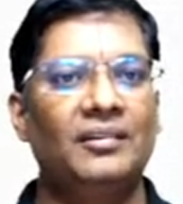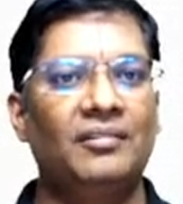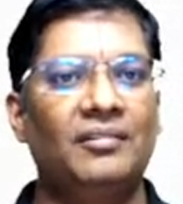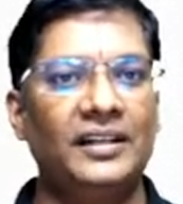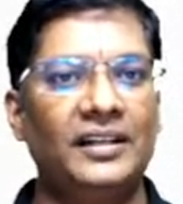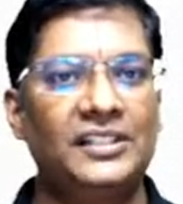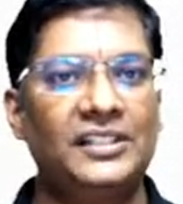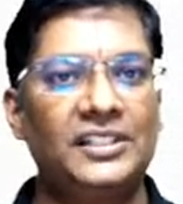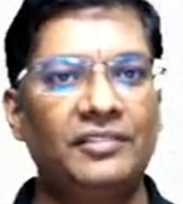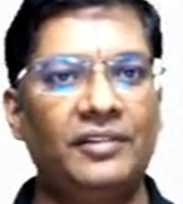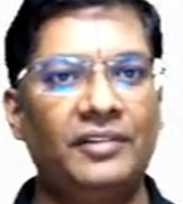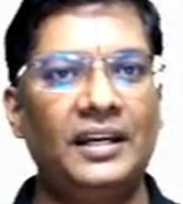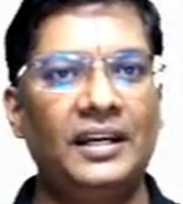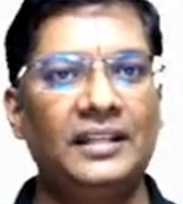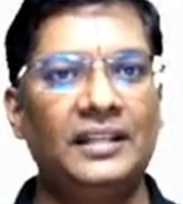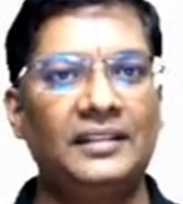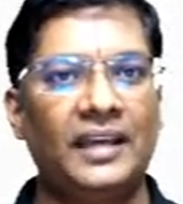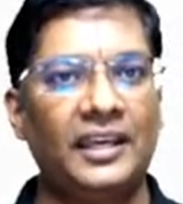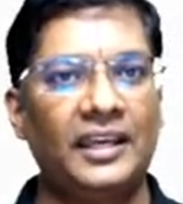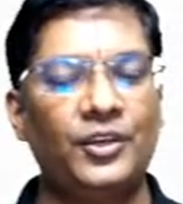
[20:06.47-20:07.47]
Vaishnavi
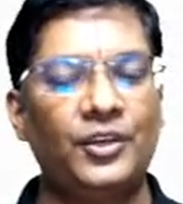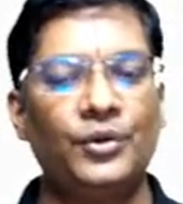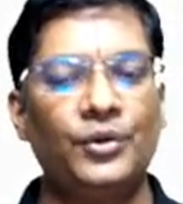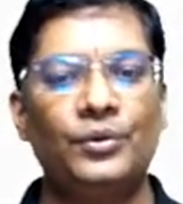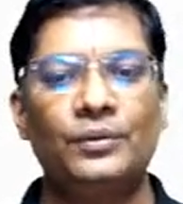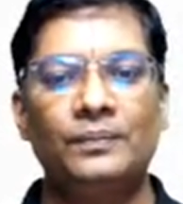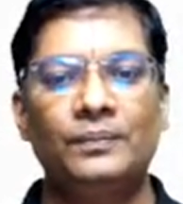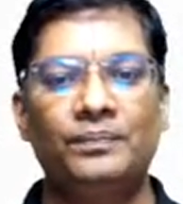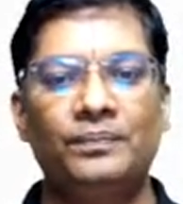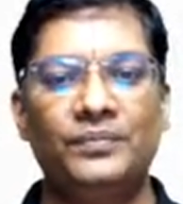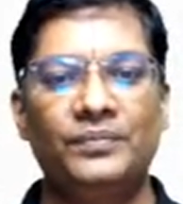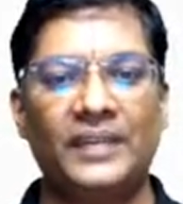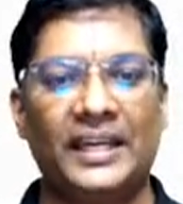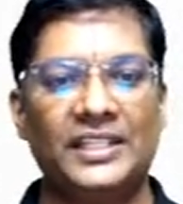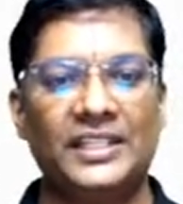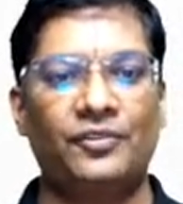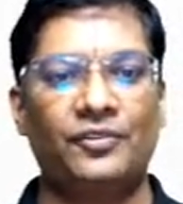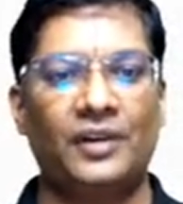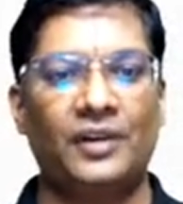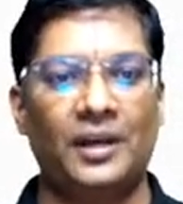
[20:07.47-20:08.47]
Reddy, thank you.
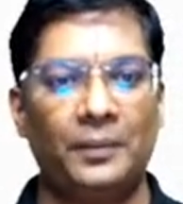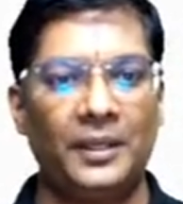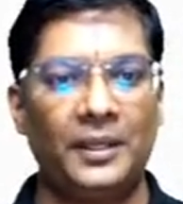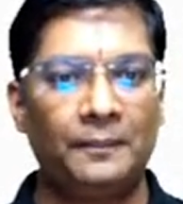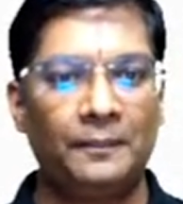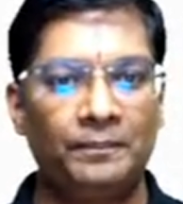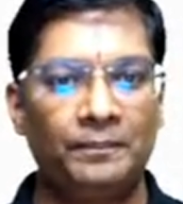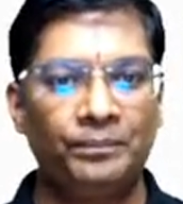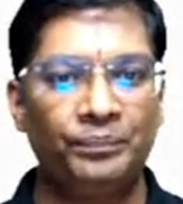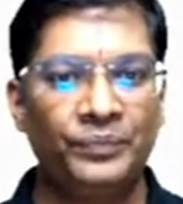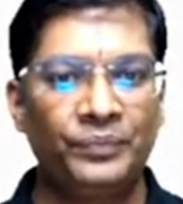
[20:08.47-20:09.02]
Thanks for coming.